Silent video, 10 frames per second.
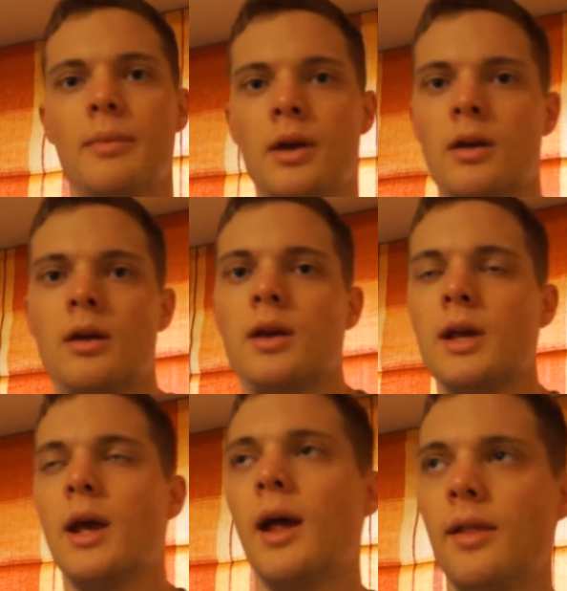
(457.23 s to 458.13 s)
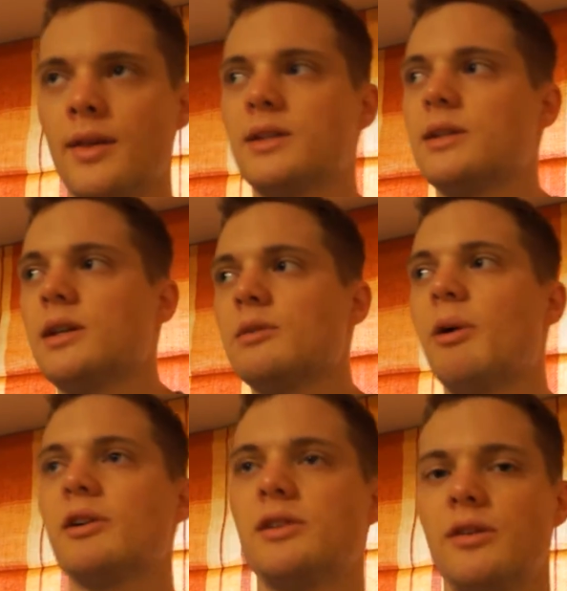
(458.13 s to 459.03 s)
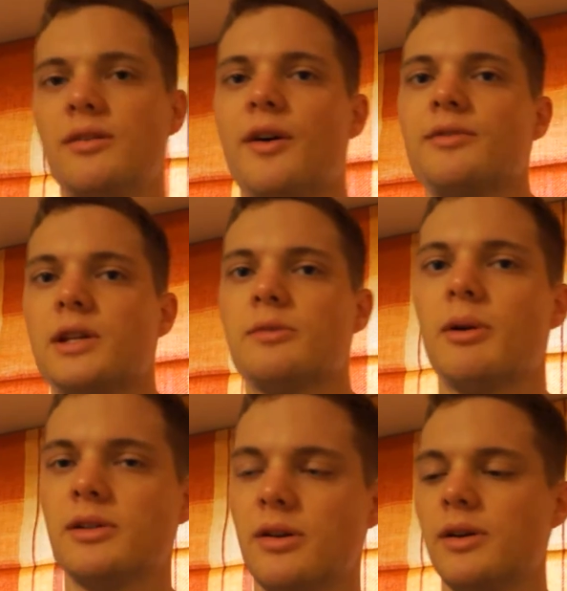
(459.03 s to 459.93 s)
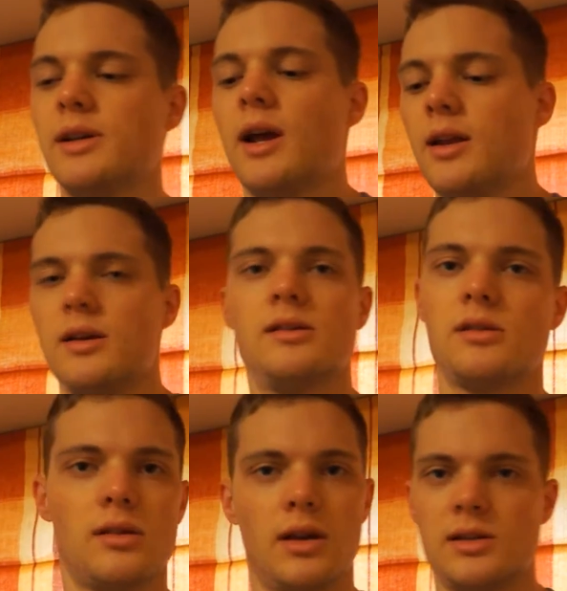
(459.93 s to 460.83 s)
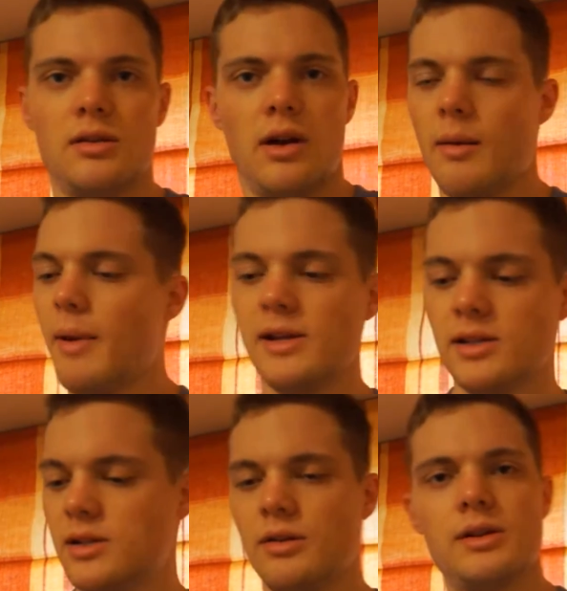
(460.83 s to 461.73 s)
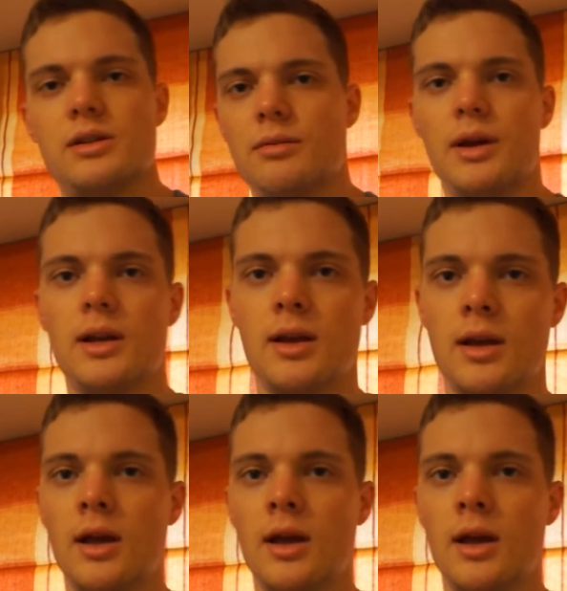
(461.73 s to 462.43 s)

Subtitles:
I think it's a five or six part series, and it's an amazing series to read.